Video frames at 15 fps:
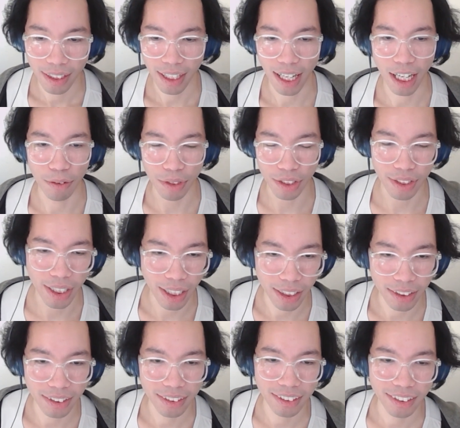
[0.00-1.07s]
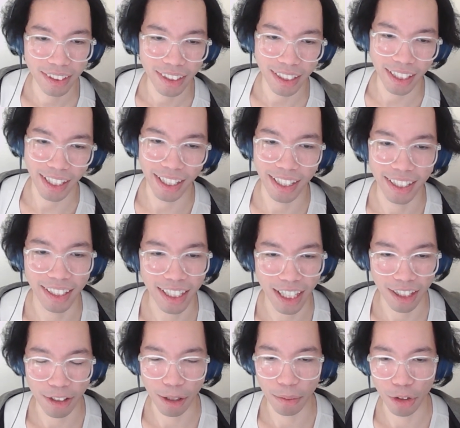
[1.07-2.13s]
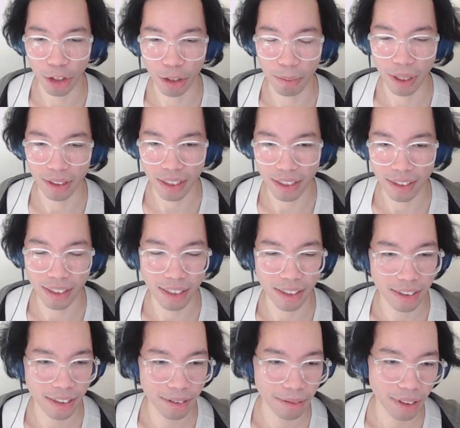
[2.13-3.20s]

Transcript: how it's done and how I'm going about these things.